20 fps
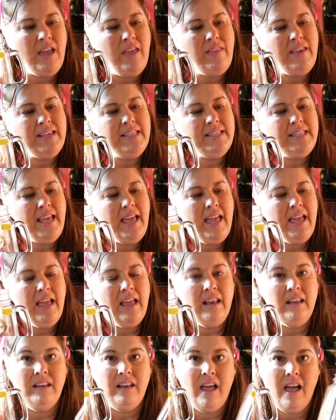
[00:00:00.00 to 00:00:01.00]
and they say
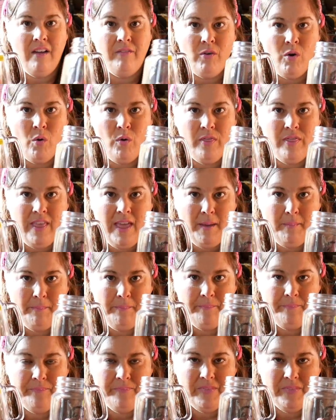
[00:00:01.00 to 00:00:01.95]
love on them.